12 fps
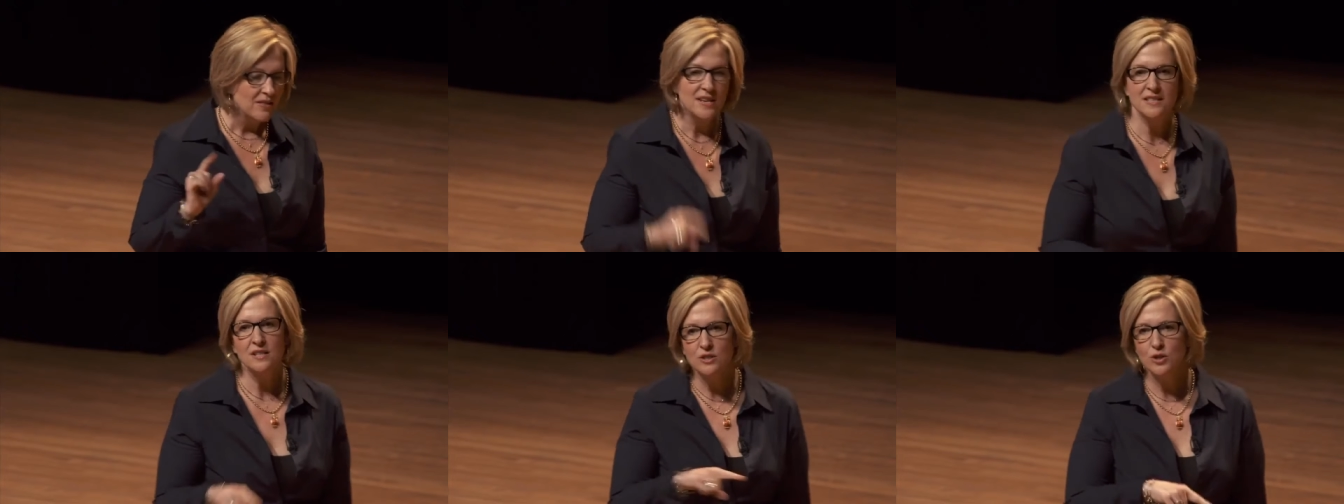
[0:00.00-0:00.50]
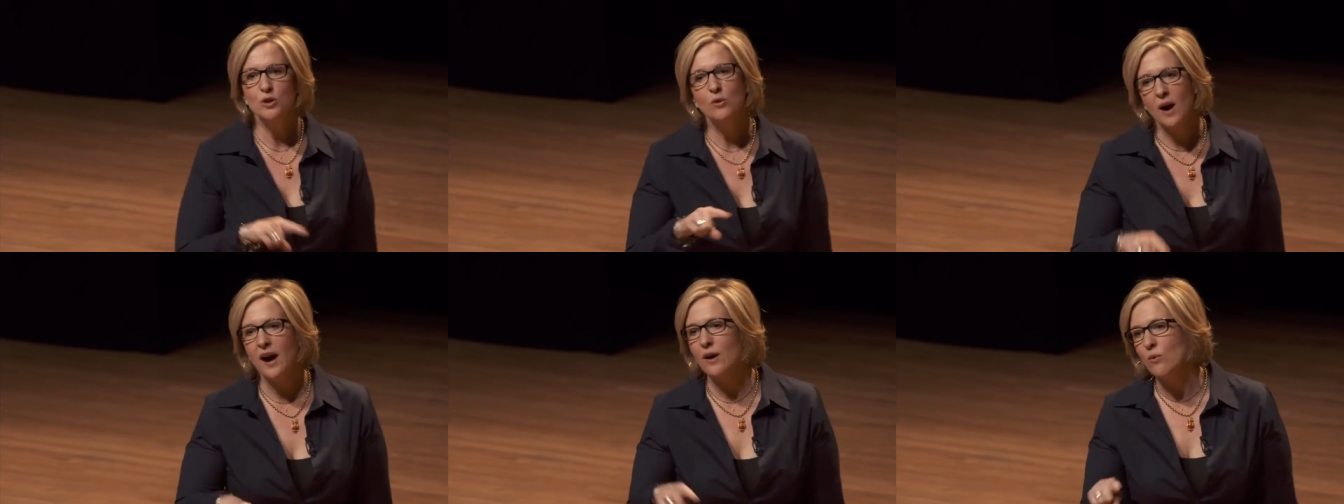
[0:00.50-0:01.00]
this is
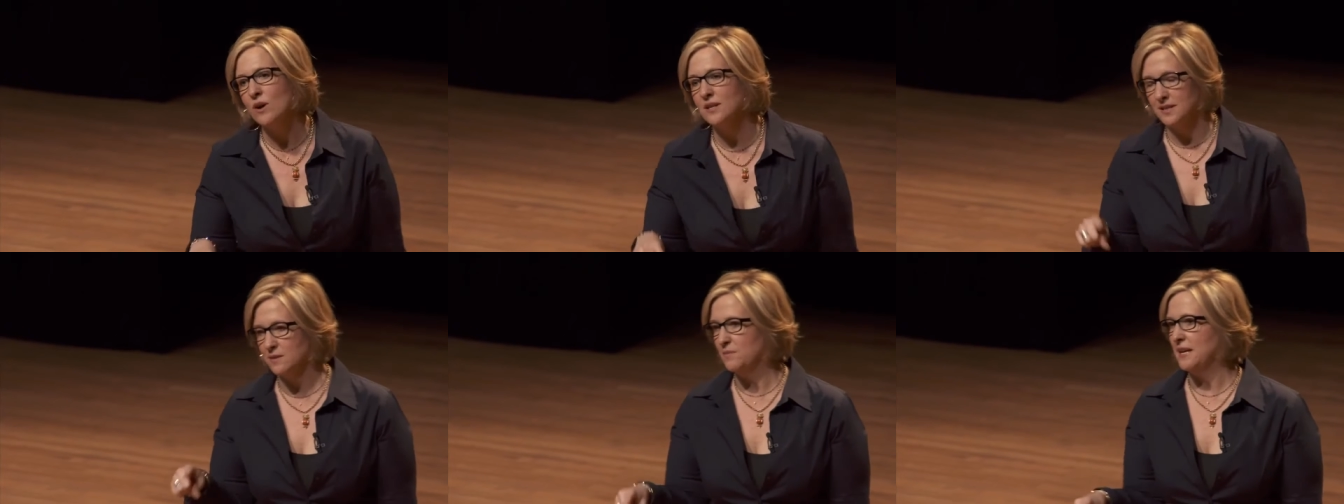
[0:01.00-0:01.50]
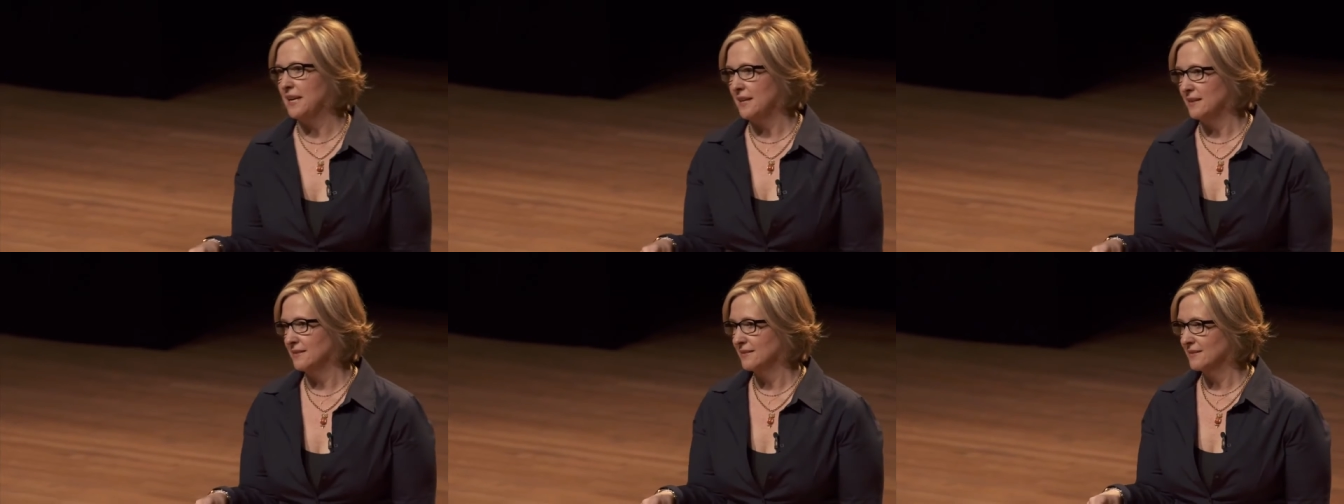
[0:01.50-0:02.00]
who I want to
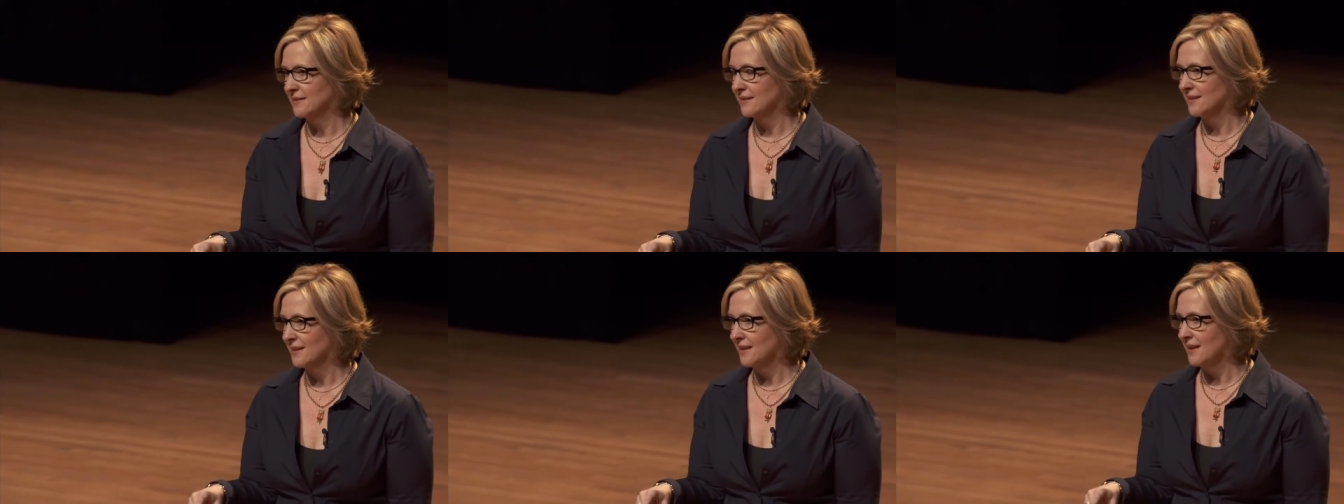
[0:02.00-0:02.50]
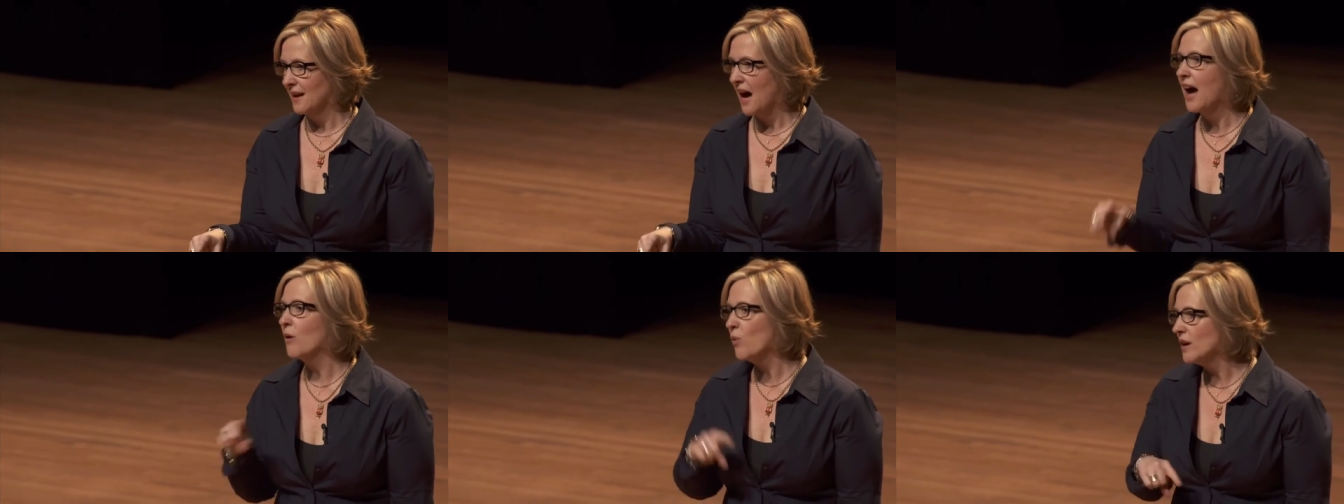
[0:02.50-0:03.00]
be.
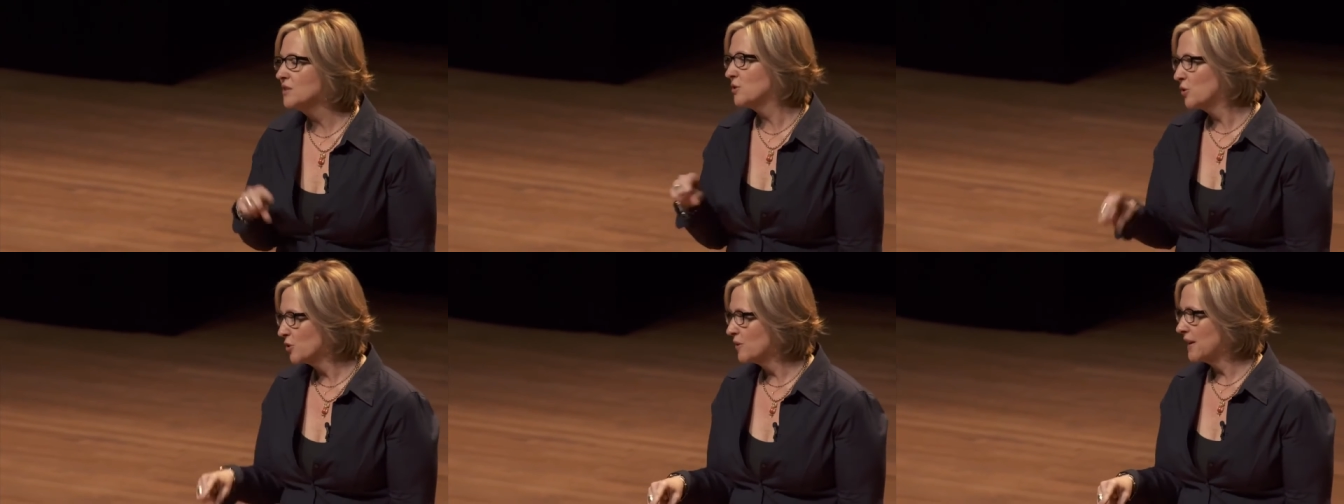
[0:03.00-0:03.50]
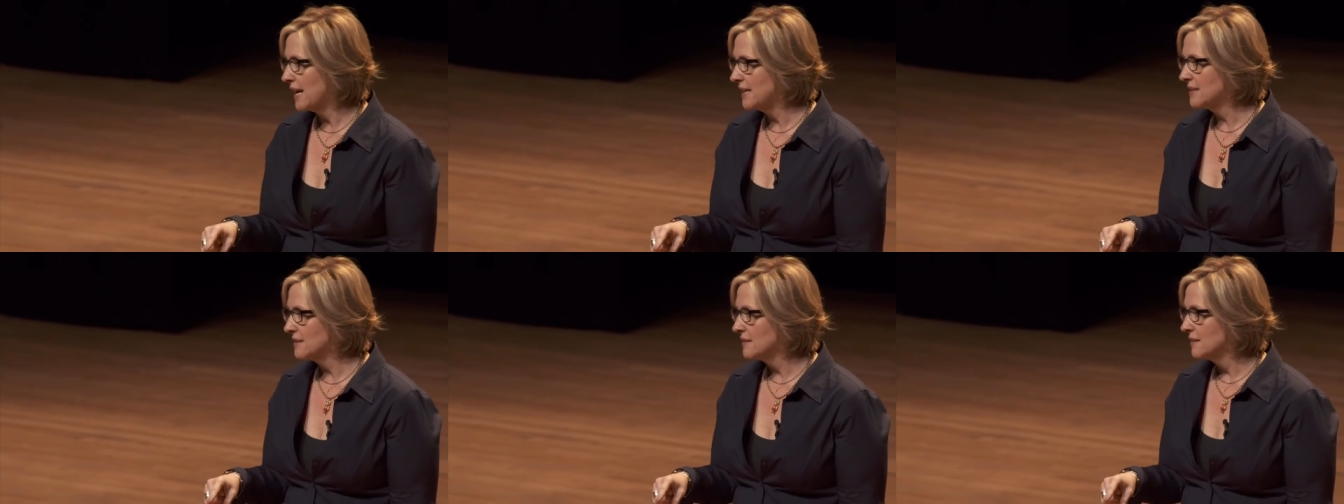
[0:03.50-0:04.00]
I want to
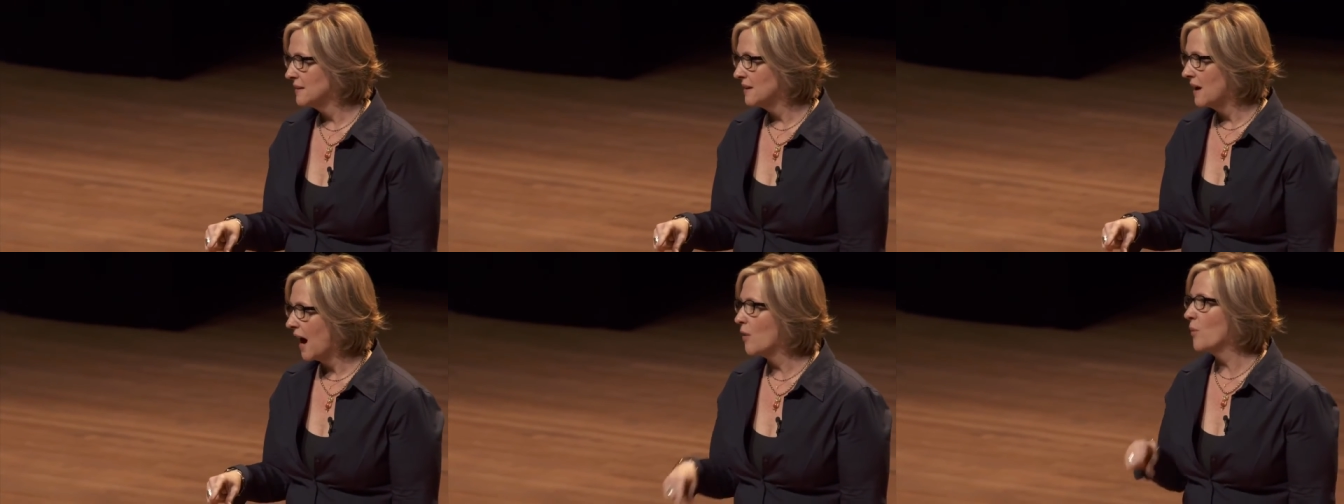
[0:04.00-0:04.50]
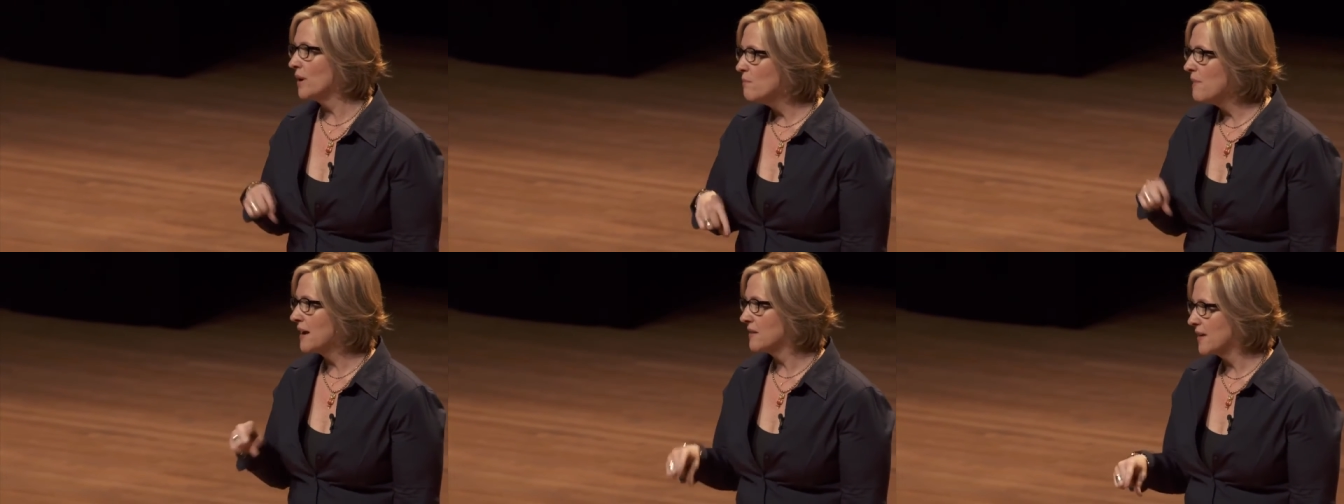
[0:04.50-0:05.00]
create. I want
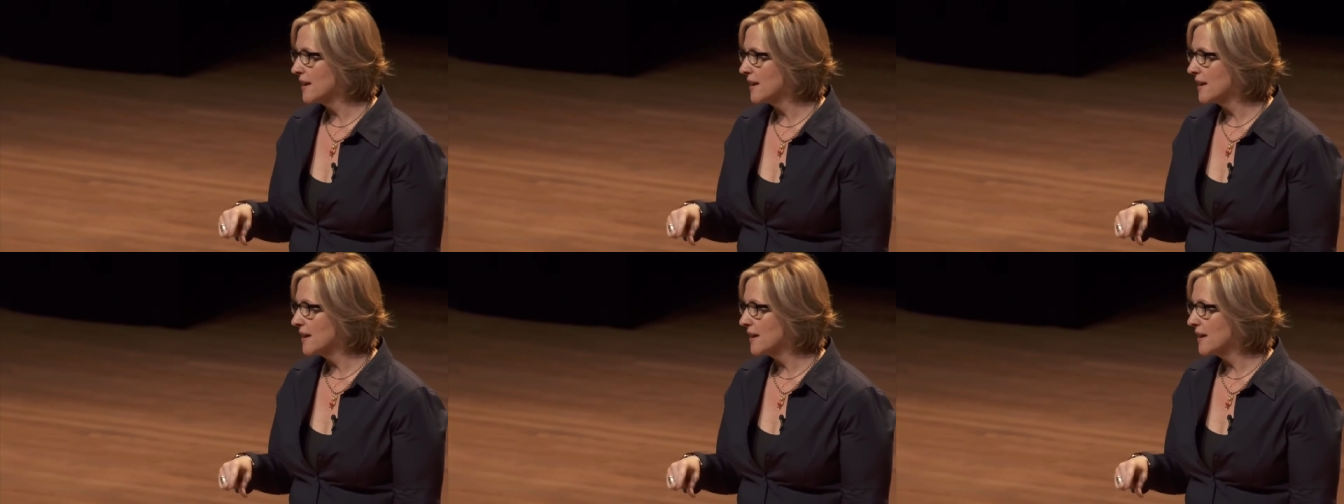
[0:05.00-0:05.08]
to make